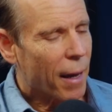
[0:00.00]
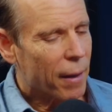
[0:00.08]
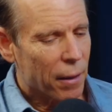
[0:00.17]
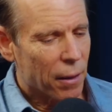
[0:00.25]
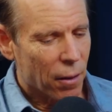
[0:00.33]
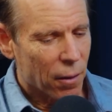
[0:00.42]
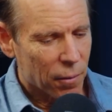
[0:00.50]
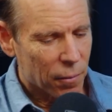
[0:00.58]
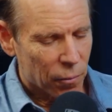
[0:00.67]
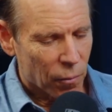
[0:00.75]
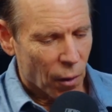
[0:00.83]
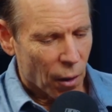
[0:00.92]
had the
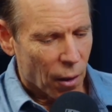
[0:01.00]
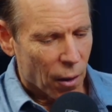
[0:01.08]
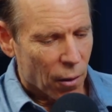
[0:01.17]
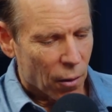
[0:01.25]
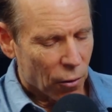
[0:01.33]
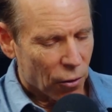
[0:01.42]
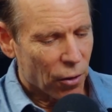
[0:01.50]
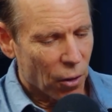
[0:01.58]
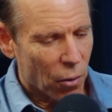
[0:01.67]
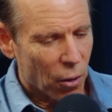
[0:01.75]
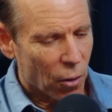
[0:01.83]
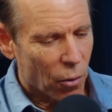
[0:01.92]
the
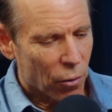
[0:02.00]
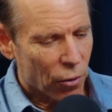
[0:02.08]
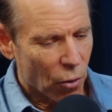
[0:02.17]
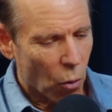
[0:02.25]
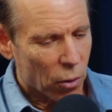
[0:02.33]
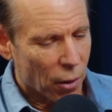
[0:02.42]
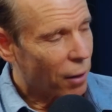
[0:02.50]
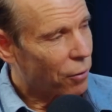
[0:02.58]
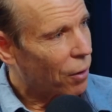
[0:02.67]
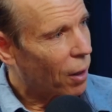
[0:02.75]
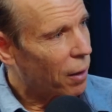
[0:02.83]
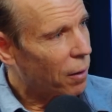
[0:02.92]
cereal soaked
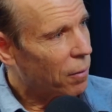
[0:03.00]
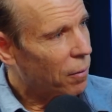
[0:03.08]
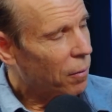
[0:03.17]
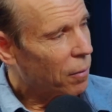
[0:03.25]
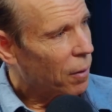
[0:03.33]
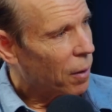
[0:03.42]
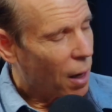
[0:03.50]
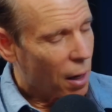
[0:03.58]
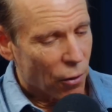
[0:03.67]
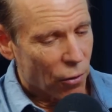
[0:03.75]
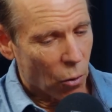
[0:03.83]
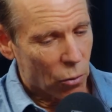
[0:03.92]
last night,
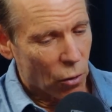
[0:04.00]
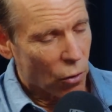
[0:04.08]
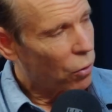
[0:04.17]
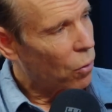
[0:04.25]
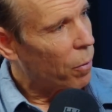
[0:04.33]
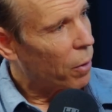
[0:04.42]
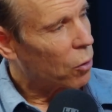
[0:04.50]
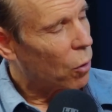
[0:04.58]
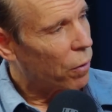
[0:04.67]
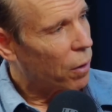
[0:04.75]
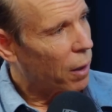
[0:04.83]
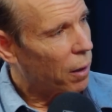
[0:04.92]
and I soaked it in soy milk
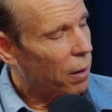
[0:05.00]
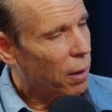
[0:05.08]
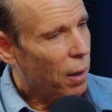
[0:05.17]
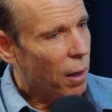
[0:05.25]
overnight.